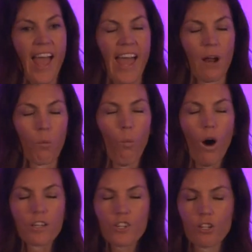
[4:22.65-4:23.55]
And I
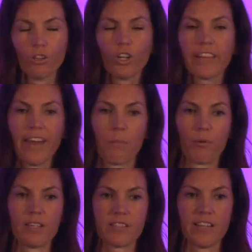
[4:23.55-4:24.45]
want you to look at that
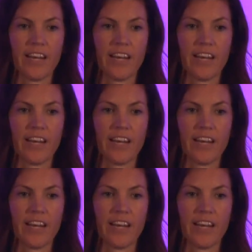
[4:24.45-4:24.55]
bracelet,